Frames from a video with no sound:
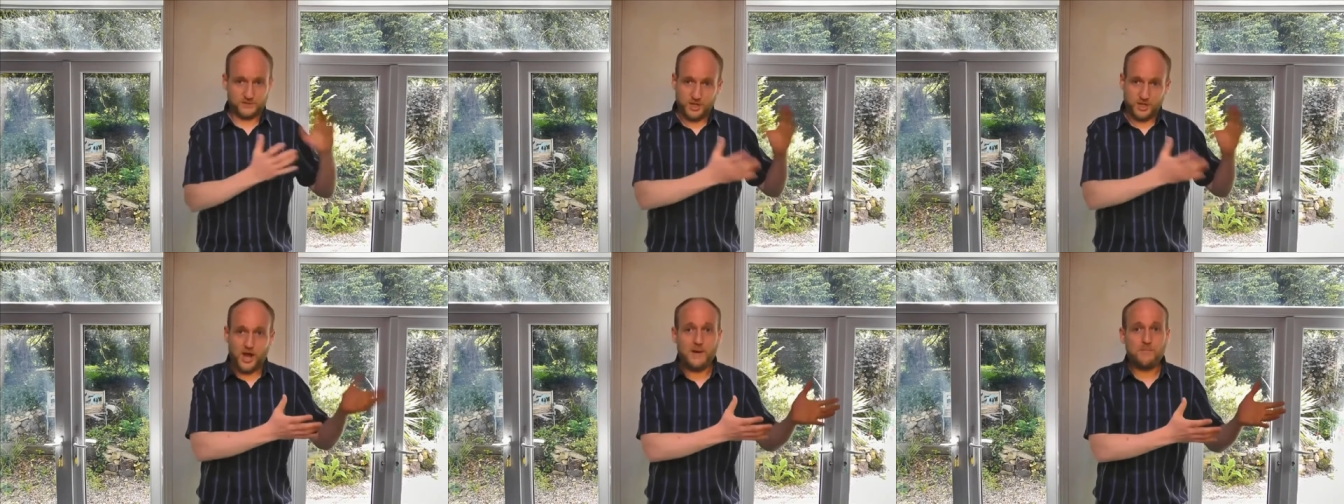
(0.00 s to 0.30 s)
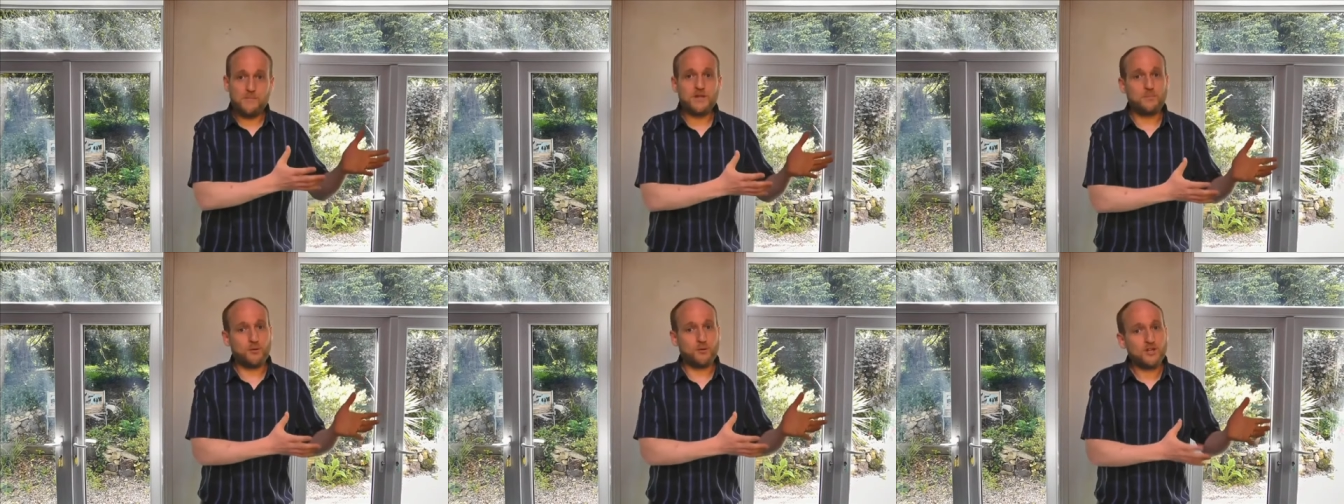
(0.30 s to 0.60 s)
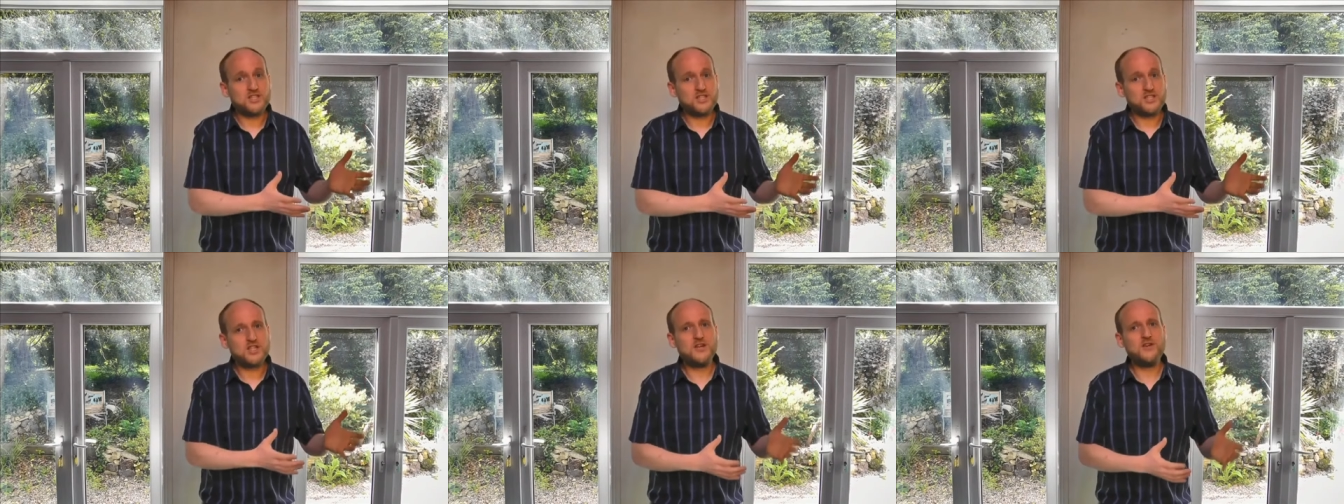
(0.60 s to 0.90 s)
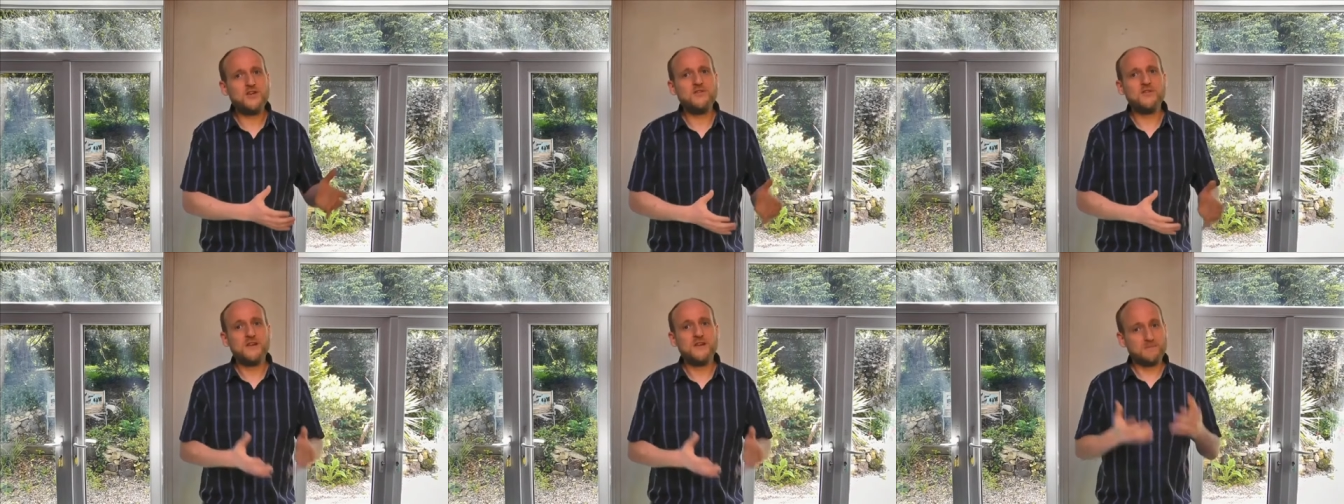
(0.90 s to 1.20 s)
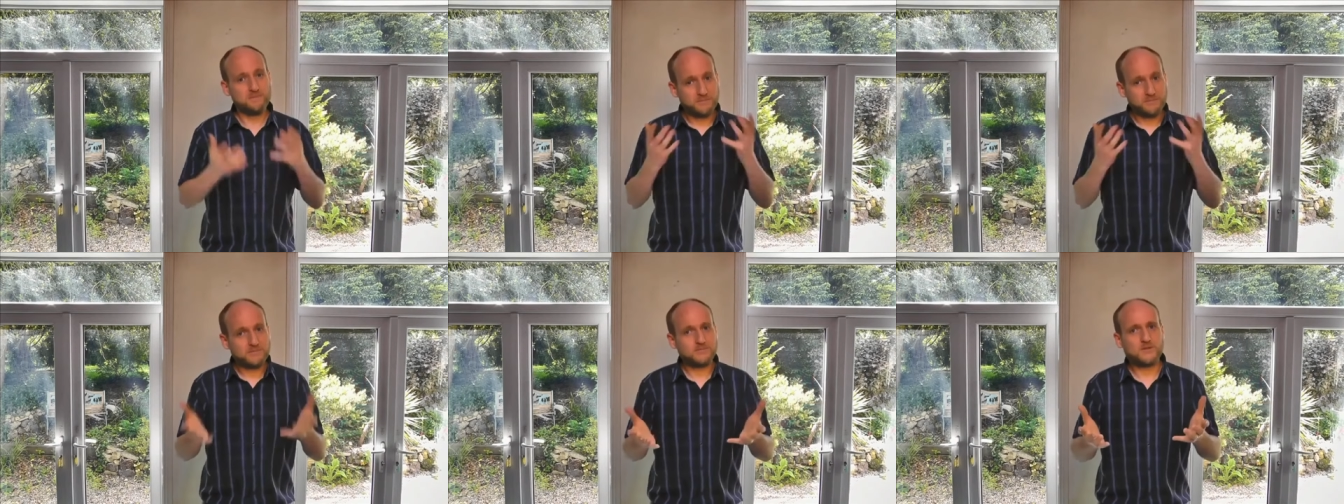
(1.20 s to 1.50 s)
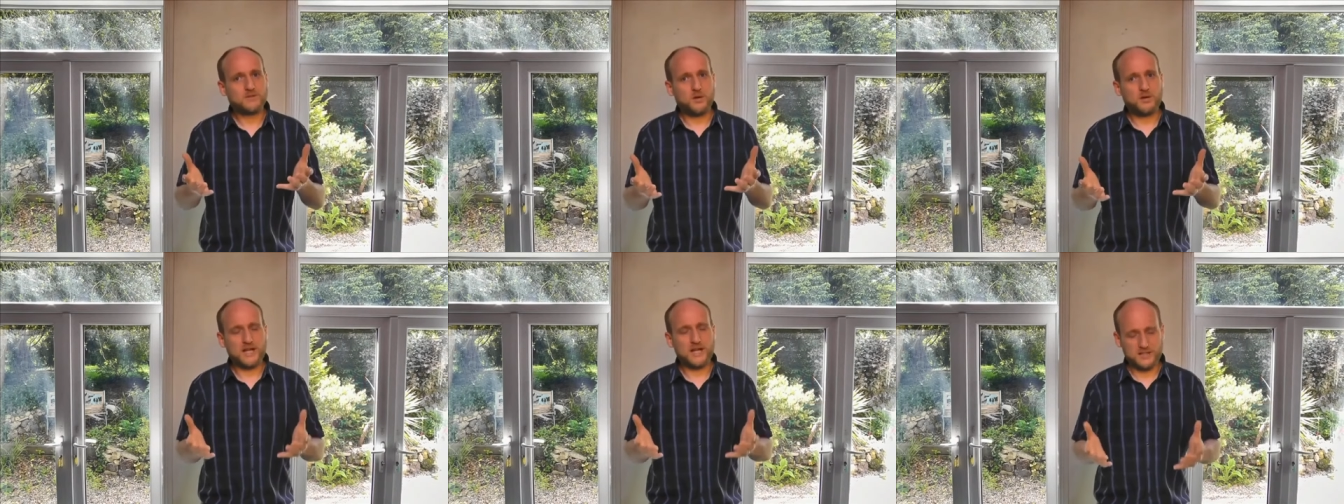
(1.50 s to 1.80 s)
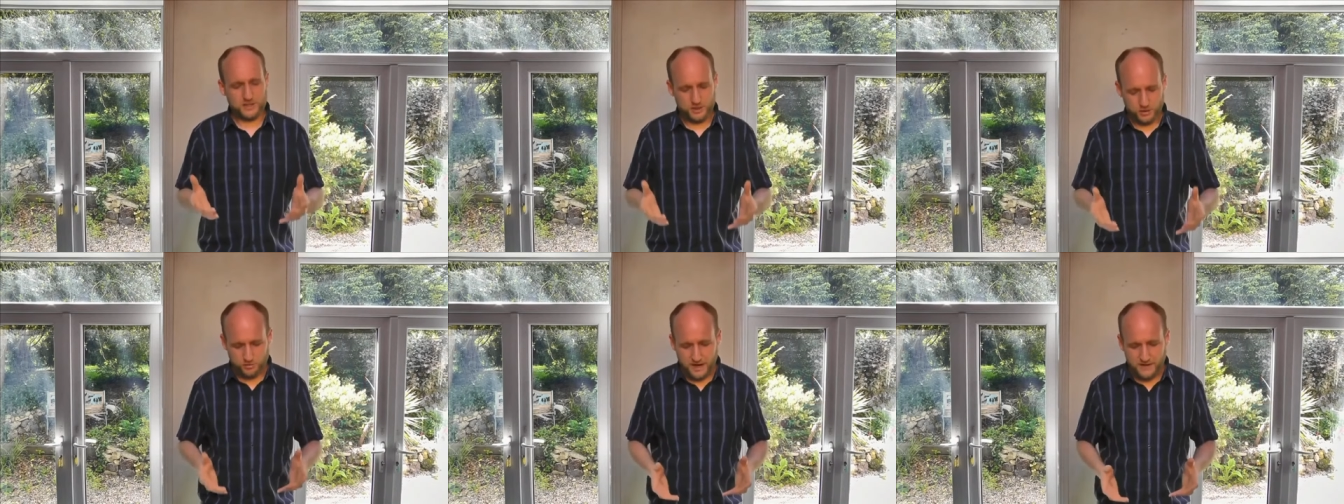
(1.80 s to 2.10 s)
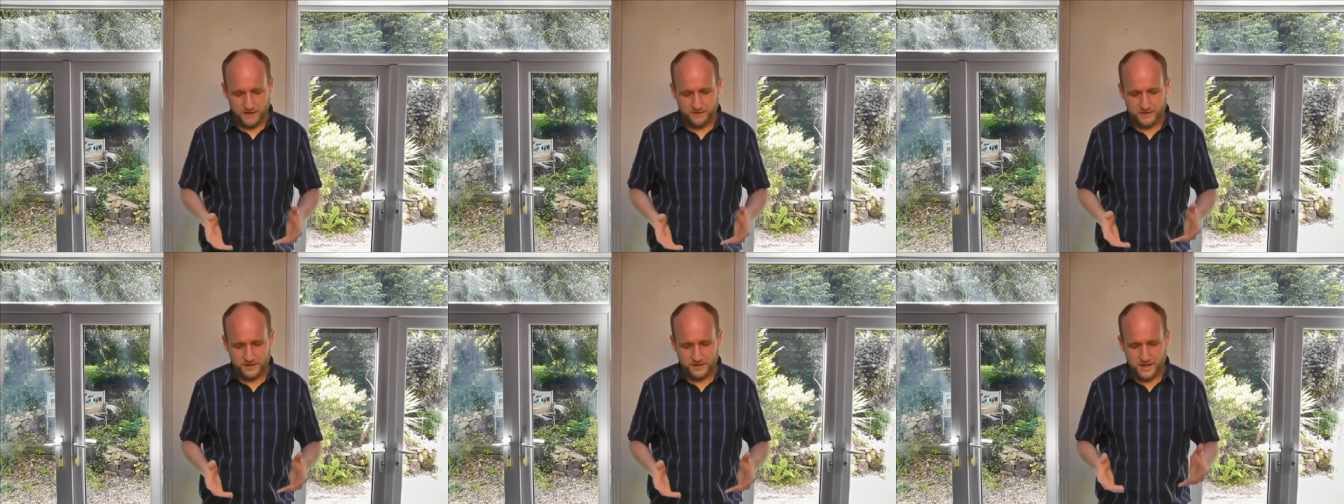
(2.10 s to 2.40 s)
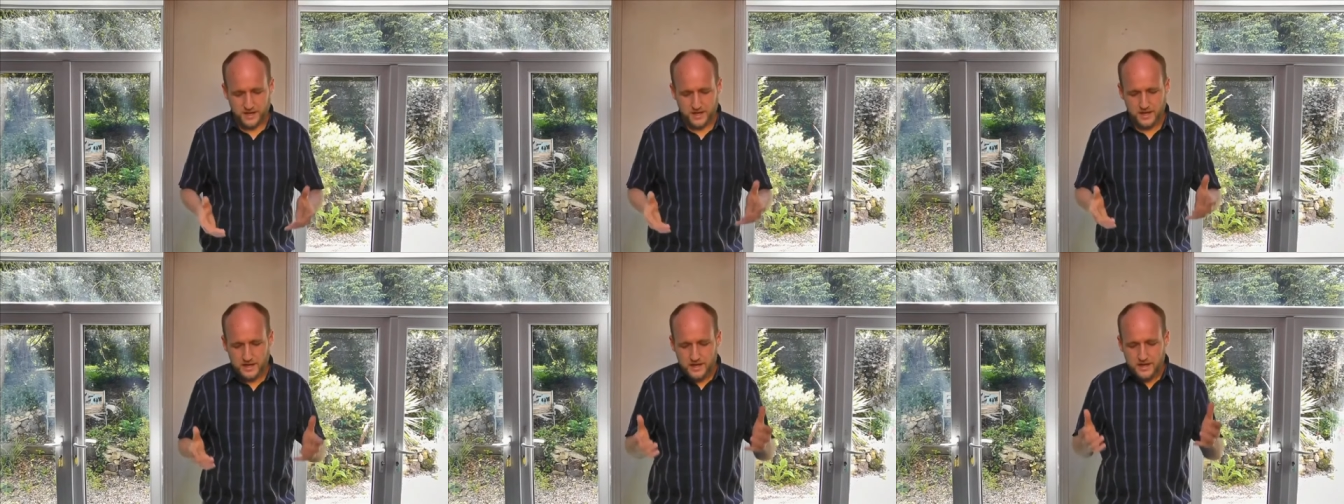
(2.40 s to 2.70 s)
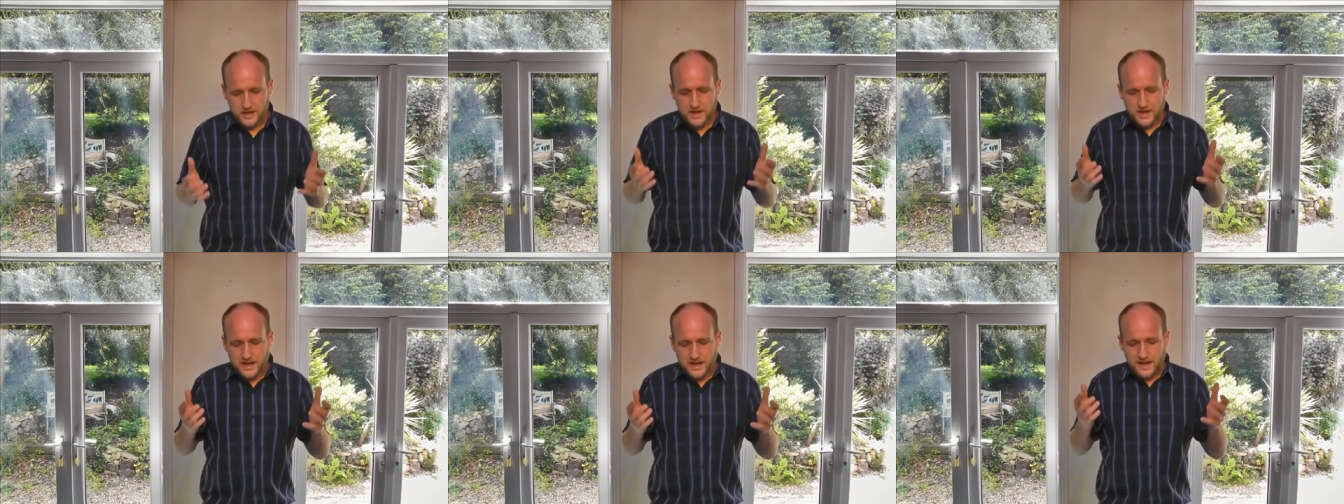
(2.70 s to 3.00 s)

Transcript: time with a prostitute. Don't want to get too graphic there.